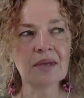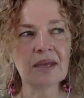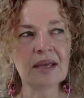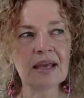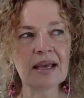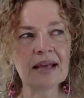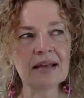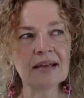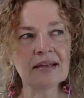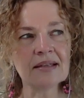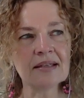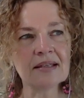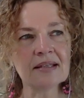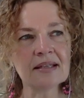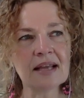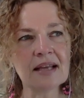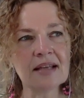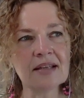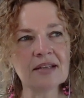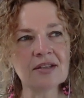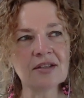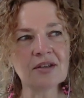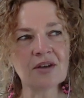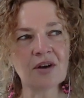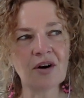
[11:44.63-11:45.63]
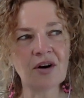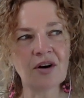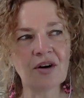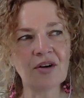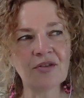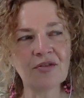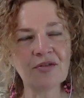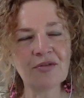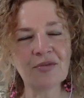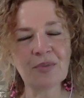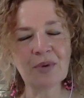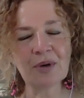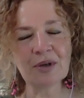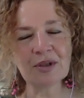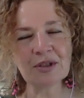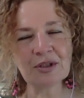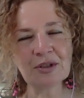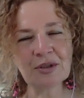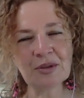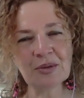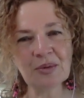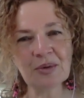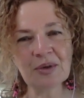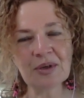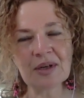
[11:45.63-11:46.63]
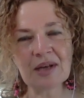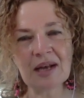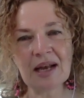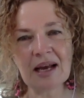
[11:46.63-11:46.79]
get a sense of what you would